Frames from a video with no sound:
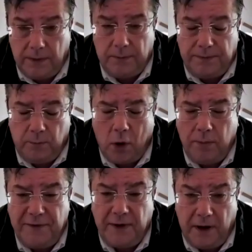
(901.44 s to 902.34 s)
well,
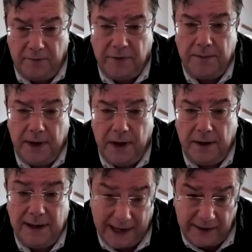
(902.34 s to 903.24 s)
what we've
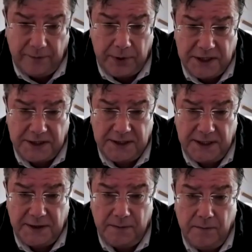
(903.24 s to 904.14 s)
learned from the
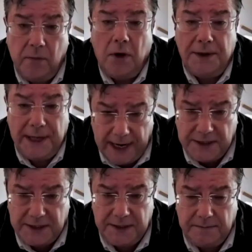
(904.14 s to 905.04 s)
negative pressure system